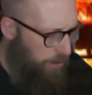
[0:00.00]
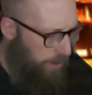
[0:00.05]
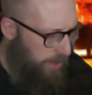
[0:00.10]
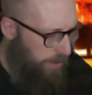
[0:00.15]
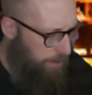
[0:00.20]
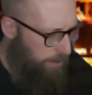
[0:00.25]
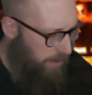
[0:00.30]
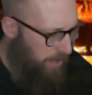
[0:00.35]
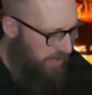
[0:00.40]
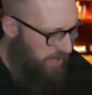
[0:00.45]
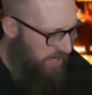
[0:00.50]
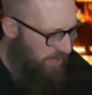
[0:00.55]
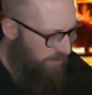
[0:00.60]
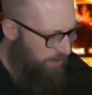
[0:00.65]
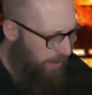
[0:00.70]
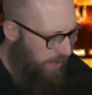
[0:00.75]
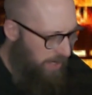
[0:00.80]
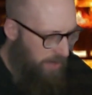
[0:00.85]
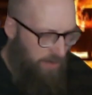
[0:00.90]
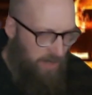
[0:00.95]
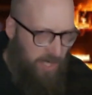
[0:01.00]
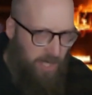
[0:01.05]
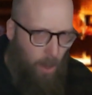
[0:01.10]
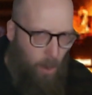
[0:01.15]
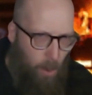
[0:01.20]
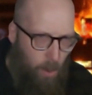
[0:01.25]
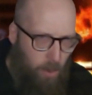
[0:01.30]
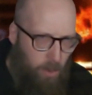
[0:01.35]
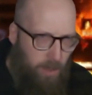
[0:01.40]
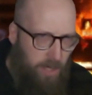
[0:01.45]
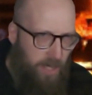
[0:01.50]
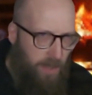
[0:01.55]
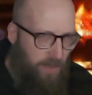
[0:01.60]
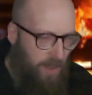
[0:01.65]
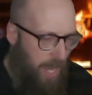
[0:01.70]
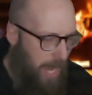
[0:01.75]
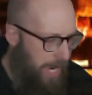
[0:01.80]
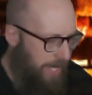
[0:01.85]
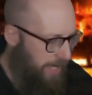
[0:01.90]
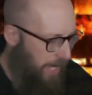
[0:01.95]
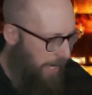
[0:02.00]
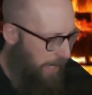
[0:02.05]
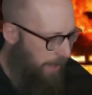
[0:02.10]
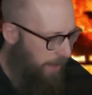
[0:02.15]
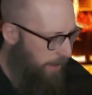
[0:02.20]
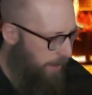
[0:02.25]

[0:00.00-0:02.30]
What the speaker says: which must have been of his own devising.